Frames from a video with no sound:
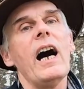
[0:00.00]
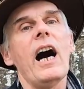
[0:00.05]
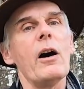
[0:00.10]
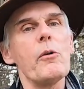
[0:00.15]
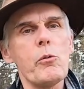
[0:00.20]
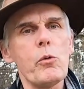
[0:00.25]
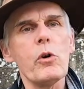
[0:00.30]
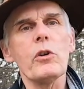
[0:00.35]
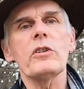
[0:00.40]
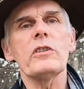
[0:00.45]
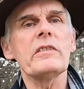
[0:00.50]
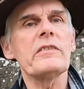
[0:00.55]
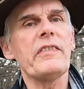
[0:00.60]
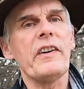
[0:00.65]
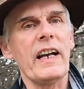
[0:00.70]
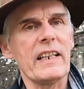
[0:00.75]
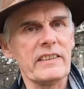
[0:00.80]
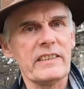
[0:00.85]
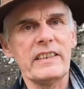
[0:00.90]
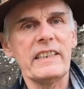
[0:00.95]
I wouldn't
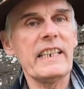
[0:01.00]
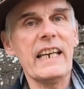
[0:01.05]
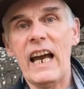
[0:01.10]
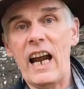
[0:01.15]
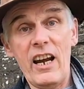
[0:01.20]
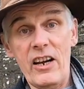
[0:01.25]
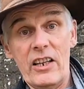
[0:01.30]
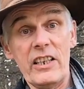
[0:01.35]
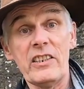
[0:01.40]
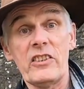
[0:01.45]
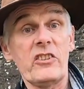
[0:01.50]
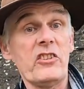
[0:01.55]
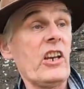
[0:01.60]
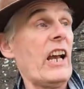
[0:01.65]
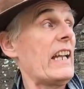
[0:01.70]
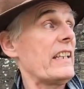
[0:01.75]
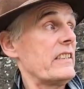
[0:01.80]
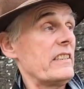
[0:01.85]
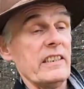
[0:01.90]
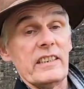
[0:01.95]
fancy Caroline's
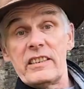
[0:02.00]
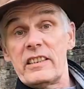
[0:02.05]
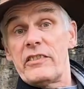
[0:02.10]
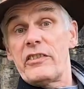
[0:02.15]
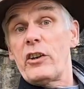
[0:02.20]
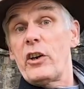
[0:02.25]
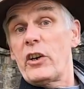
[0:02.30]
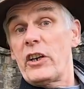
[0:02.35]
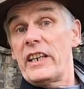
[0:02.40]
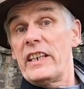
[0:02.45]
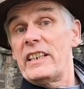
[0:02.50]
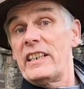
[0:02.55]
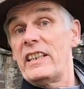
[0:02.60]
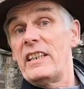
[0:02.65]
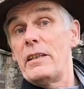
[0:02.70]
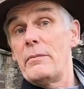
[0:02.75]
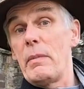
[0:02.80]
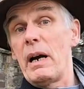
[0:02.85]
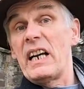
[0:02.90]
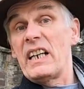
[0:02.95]
chances of cooking
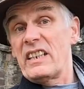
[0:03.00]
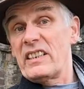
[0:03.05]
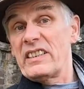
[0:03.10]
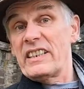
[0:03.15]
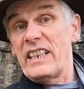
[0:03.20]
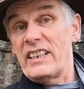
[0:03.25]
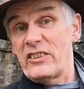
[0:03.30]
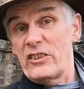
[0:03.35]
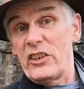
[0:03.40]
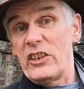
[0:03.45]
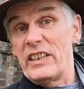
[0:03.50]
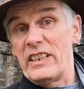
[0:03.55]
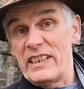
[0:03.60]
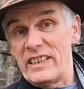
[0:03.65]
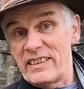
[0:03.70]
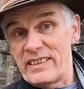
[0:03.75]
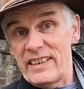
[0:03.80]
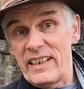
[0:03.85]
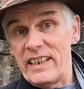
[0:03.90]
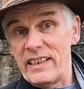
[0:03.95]
in the monk's kitchen
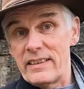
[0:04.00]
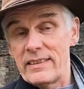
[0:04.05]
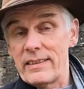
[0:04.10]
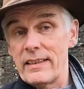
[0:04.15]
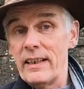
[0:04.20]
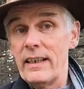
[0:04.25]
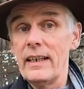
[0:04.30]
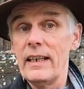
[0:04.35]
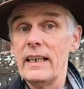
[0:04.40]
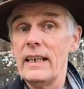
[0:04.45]
these days,